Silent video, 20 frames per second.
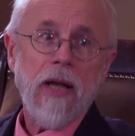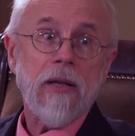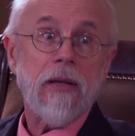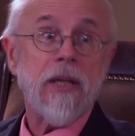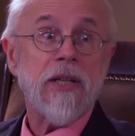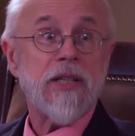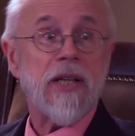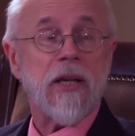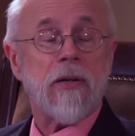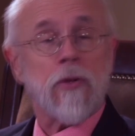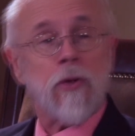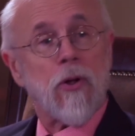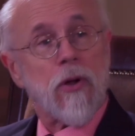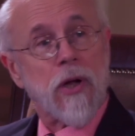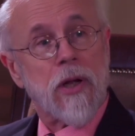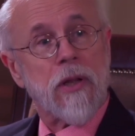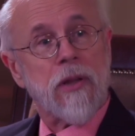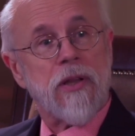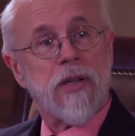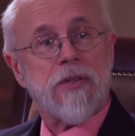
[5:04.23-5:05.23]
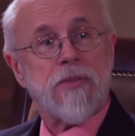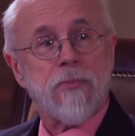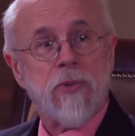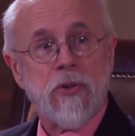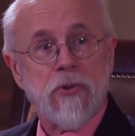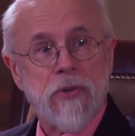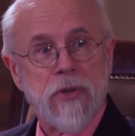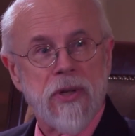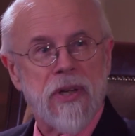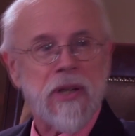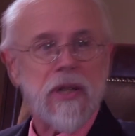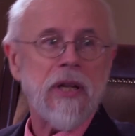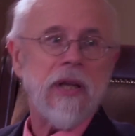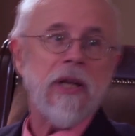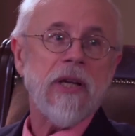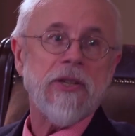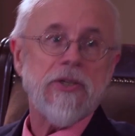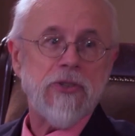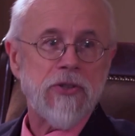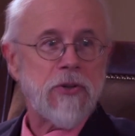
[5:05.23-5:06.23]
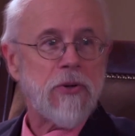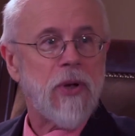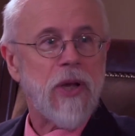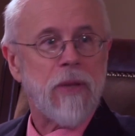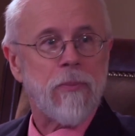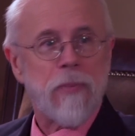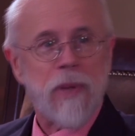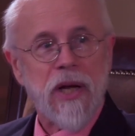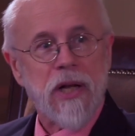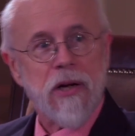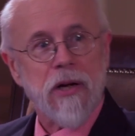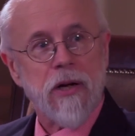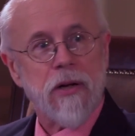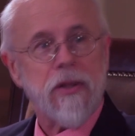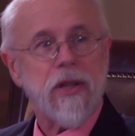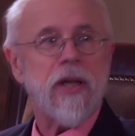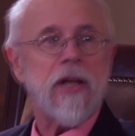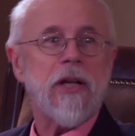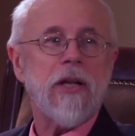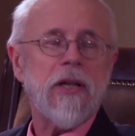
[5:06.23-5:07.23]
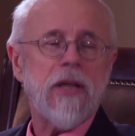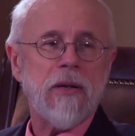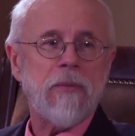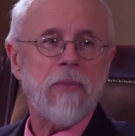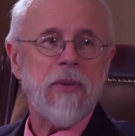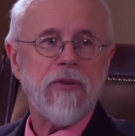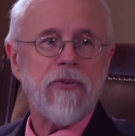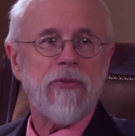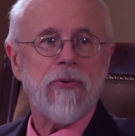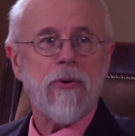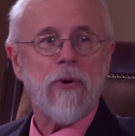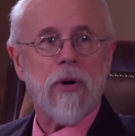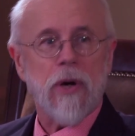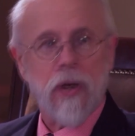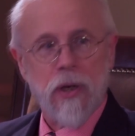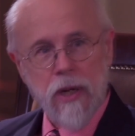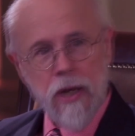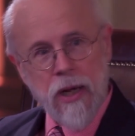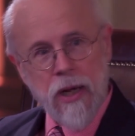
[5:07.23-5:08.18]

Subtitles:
And they said, look, this mutant is doing better than it did before.